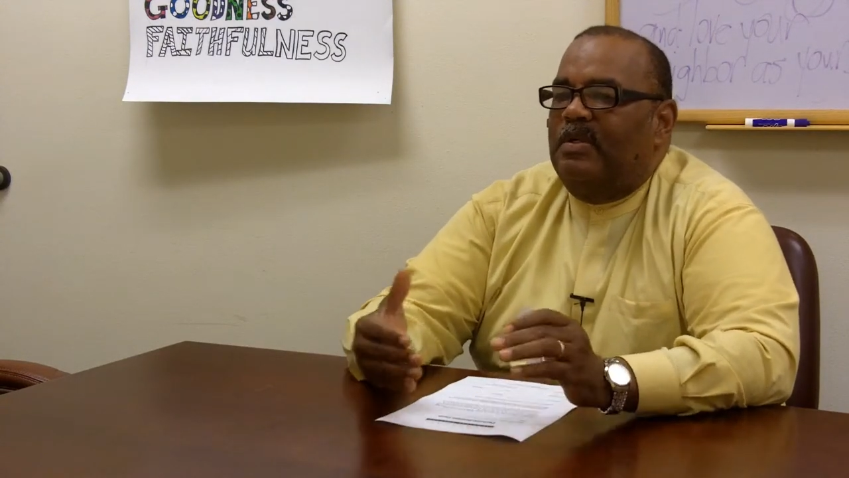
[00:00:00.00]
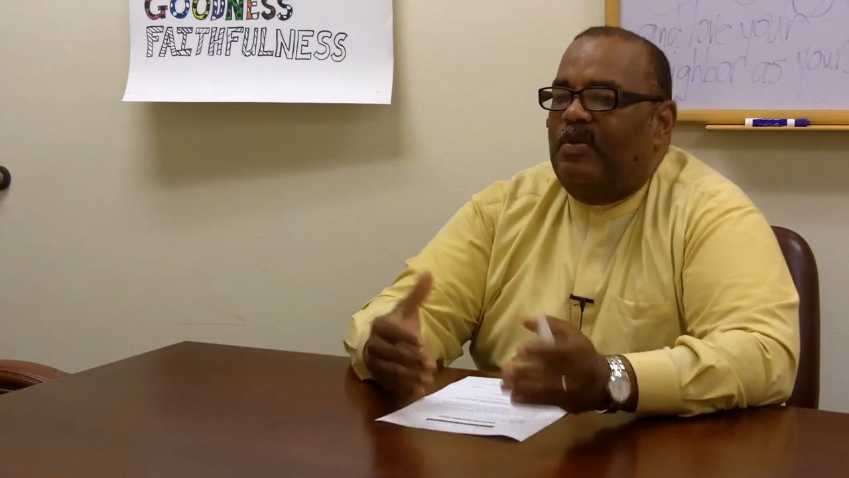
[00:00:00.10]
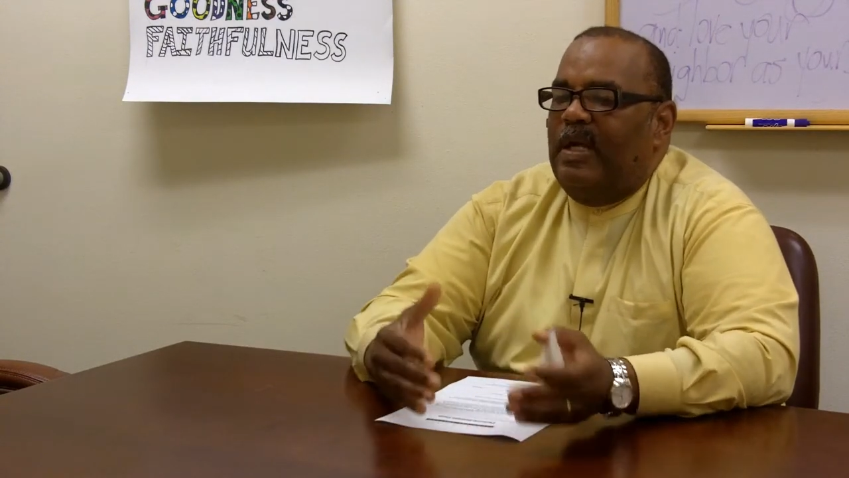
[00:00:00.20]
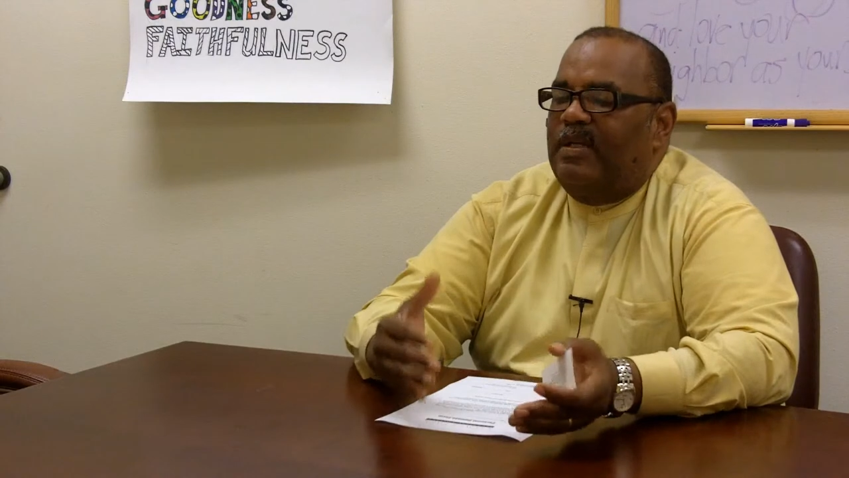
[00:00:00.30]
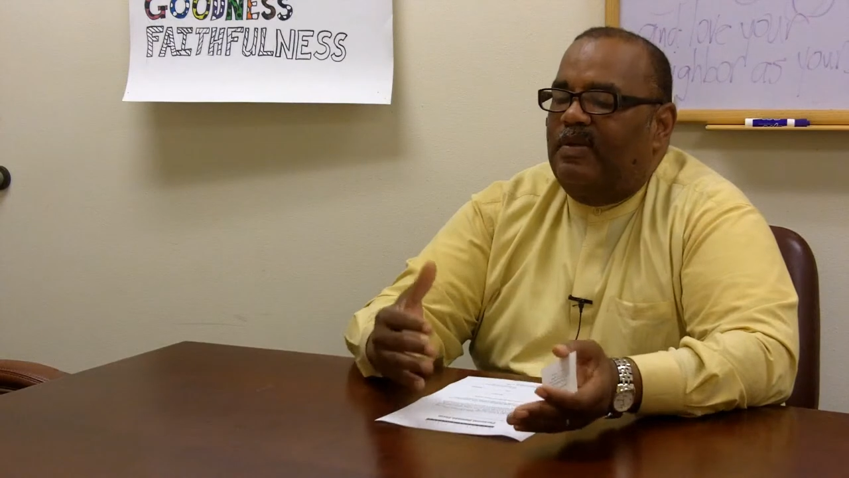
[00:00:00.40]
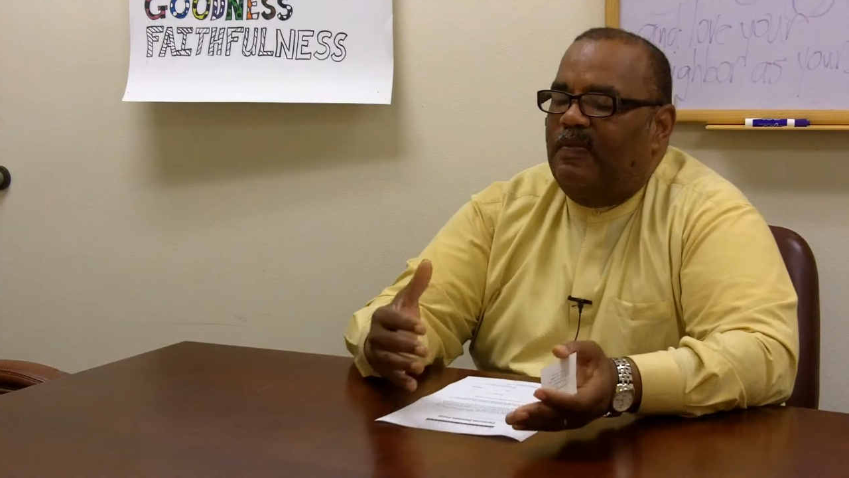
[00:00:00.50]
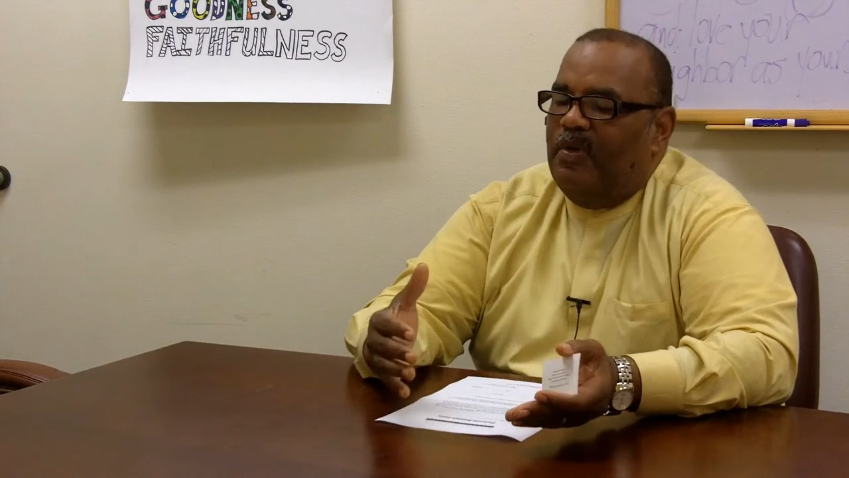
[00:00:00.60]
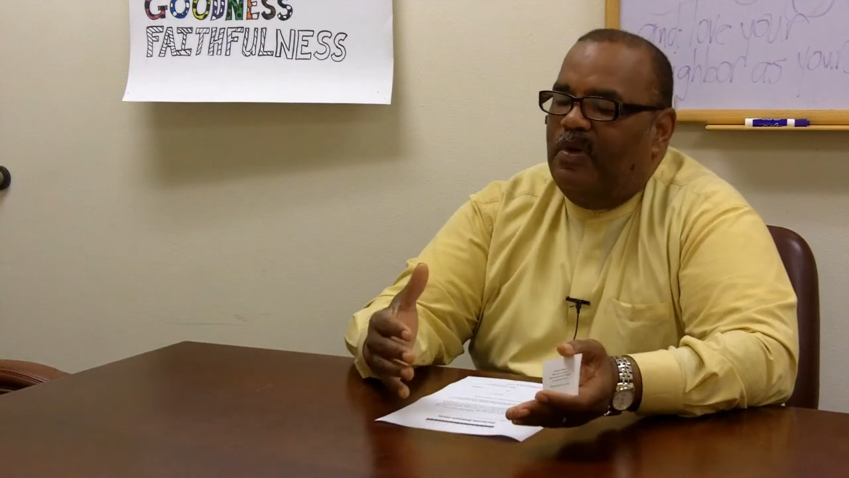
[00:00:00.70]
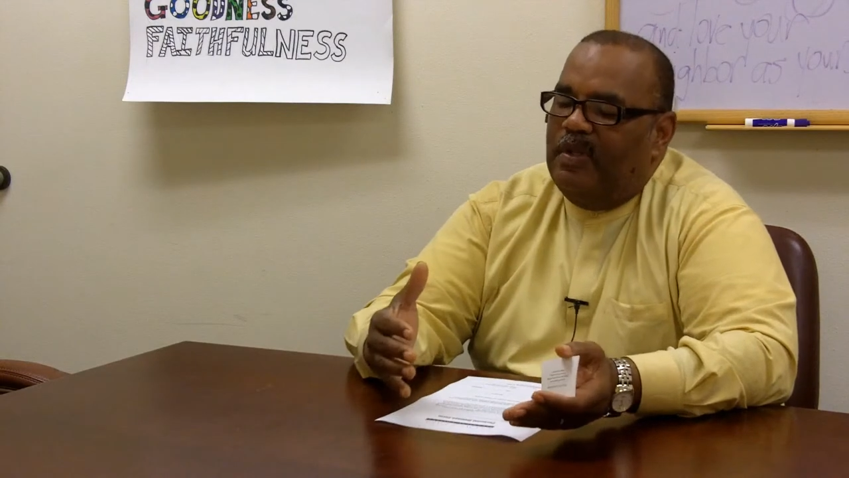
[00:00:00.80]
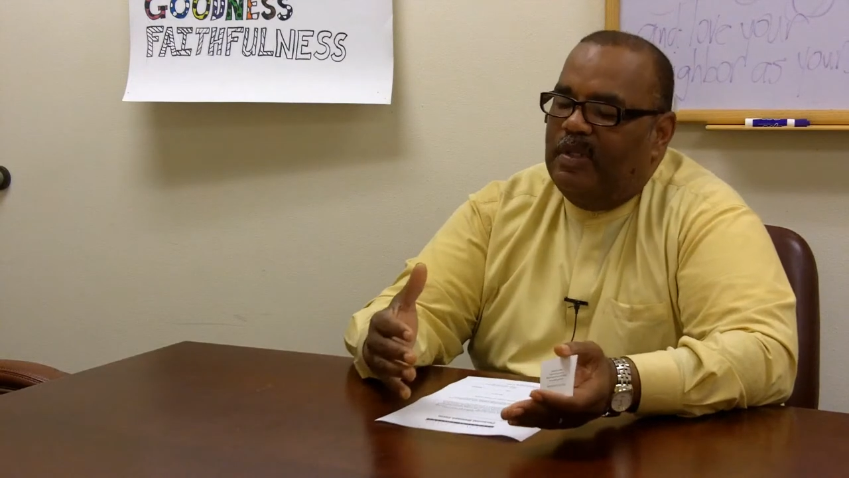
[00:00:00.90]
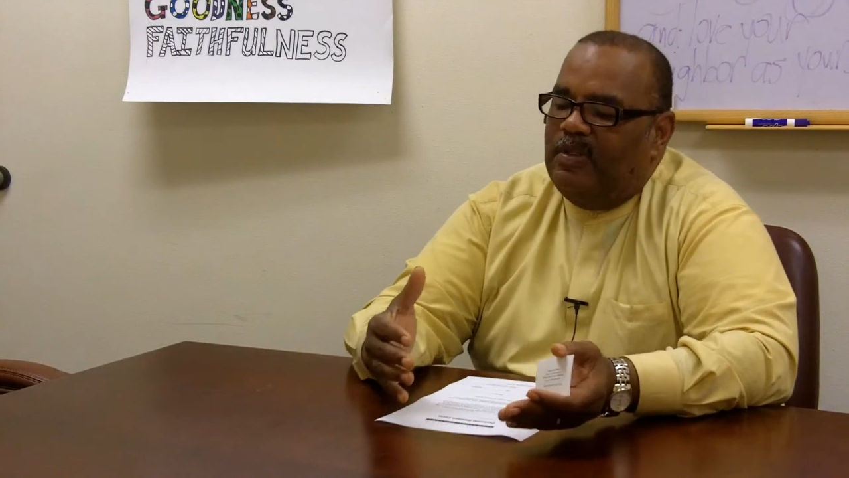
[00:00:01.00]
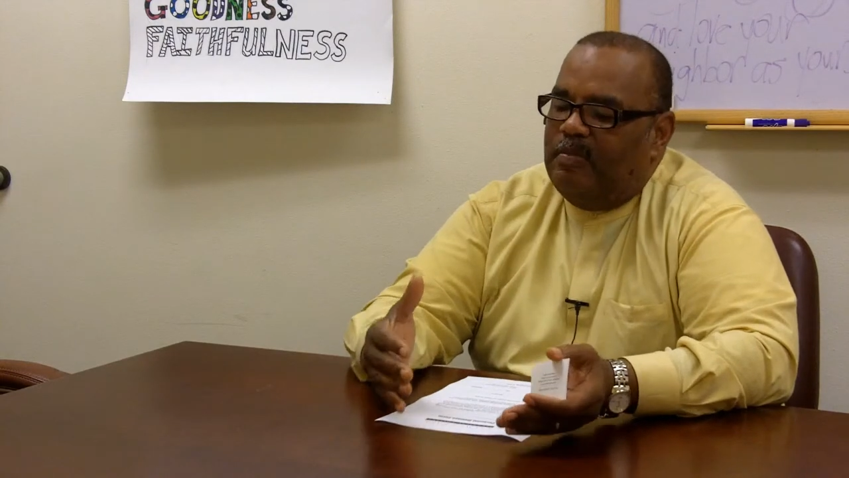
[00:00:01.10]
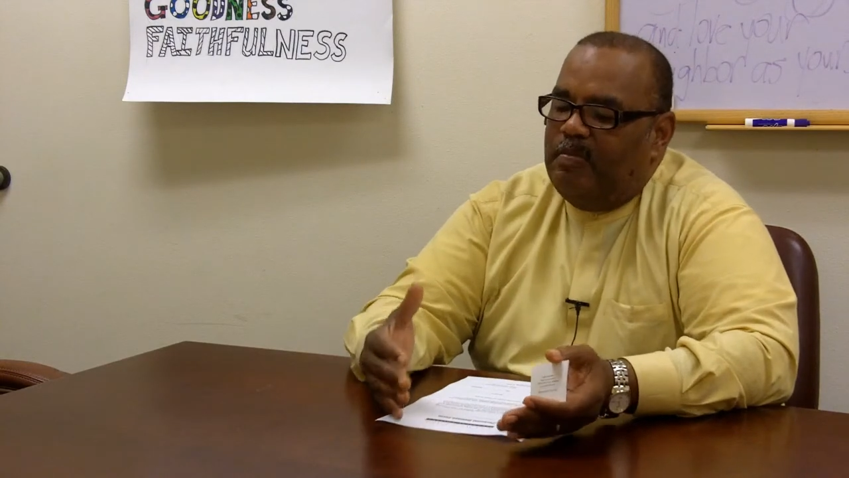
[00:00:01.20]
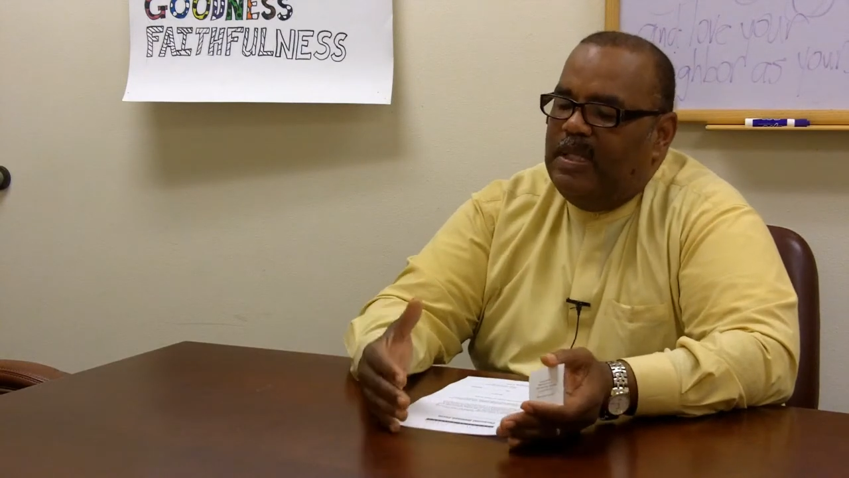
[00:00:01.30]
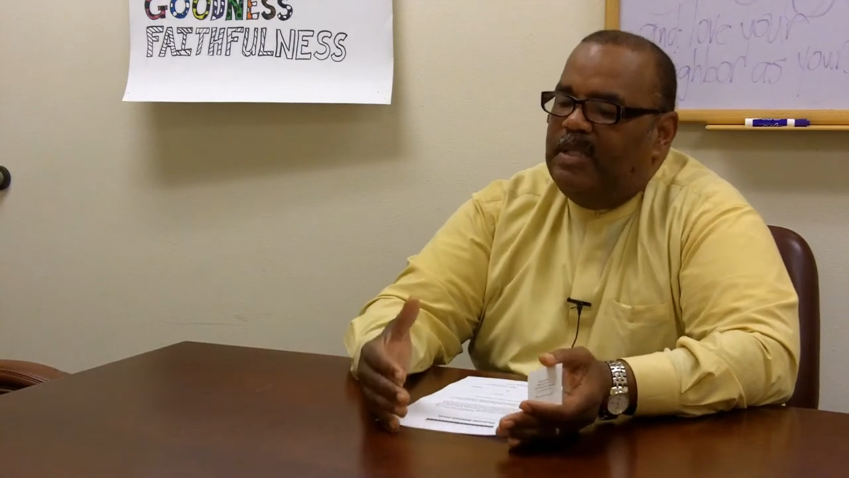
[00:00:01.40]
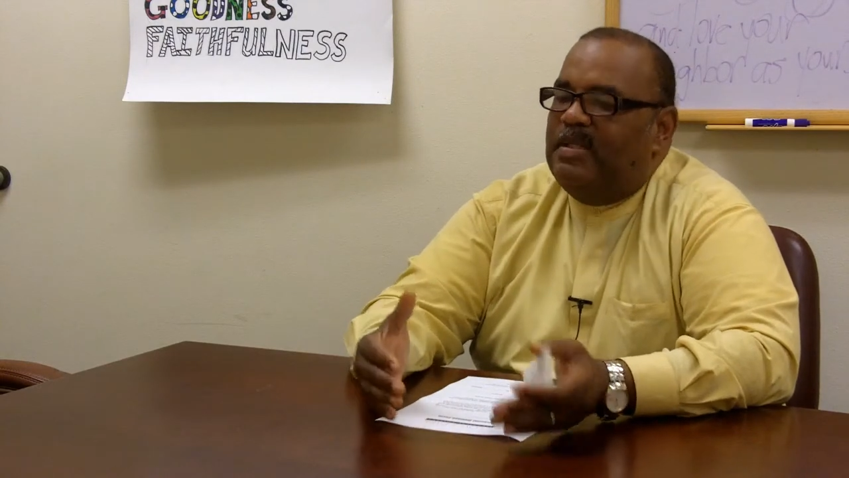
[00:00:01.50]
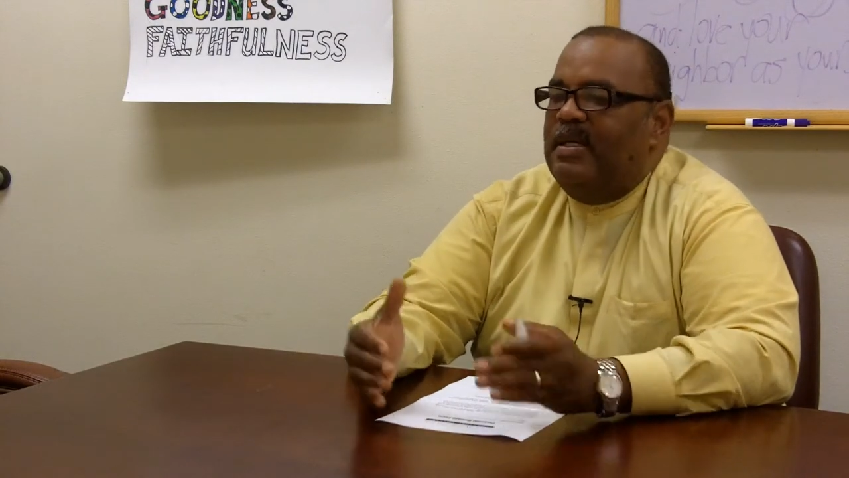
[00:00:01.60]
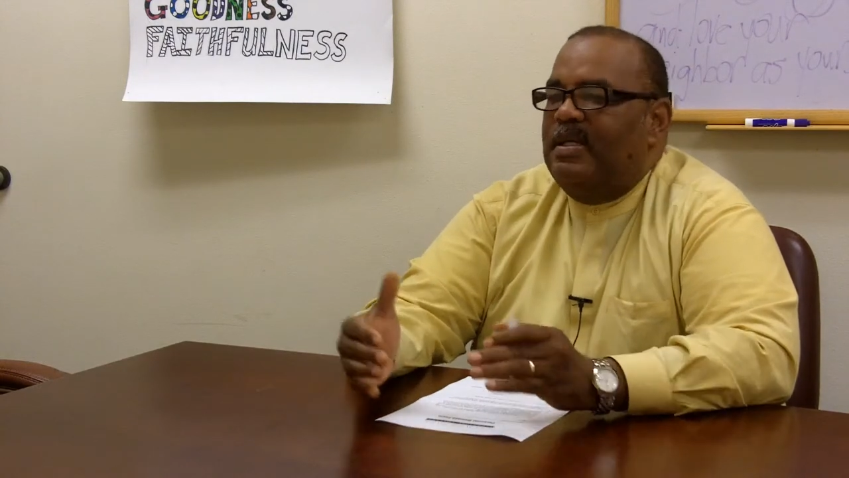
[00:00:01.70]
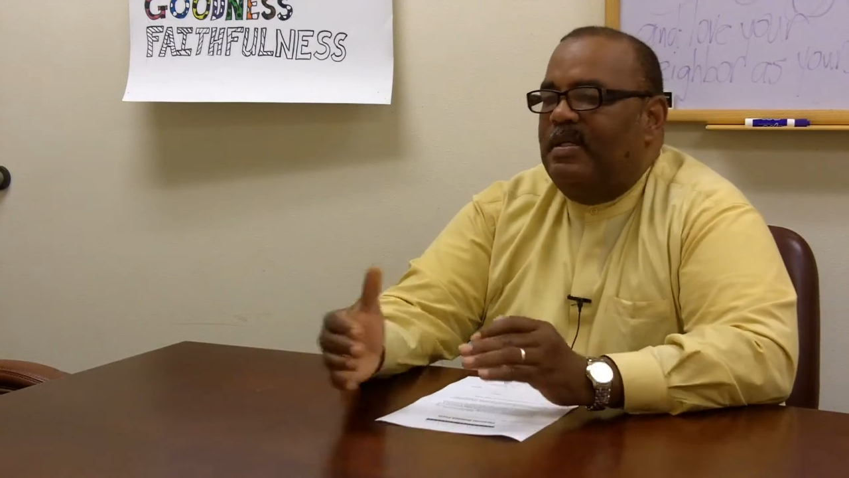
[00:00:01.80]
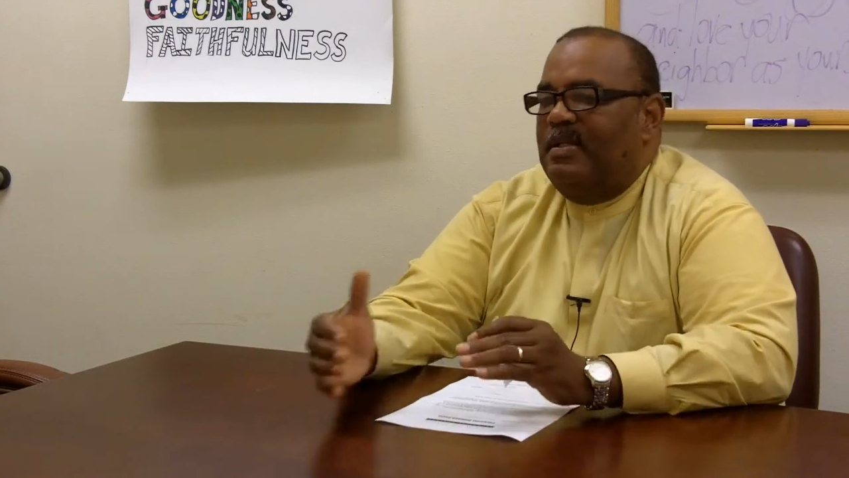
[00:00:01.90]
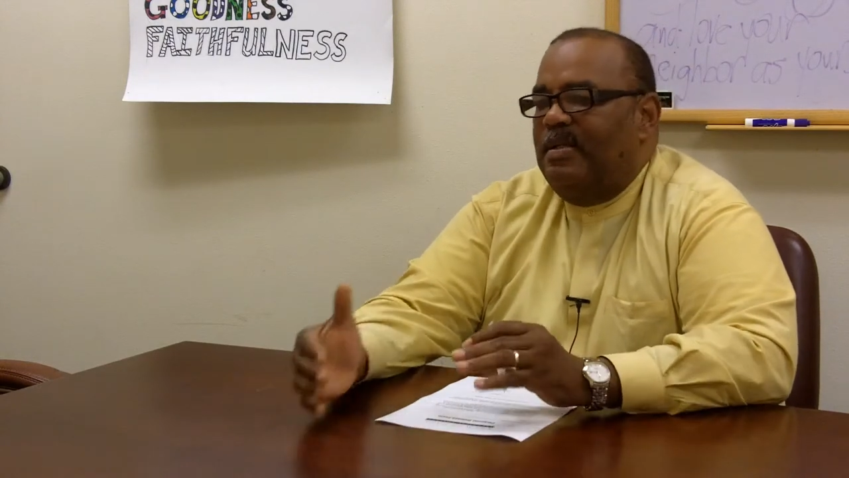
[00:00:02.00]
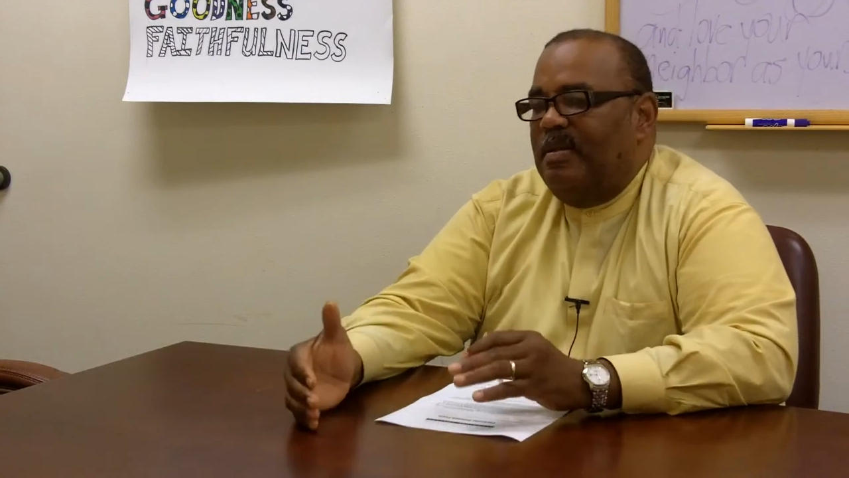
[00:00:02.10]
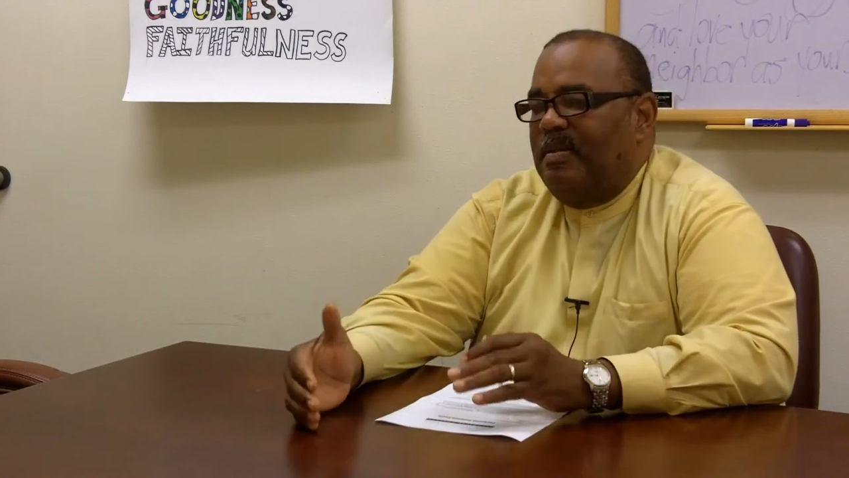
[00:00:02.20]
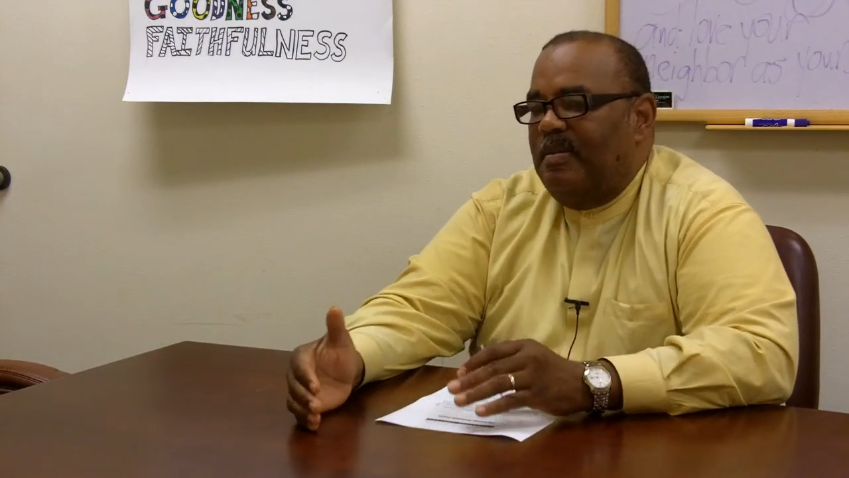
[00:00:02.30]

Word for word: transfer the speech into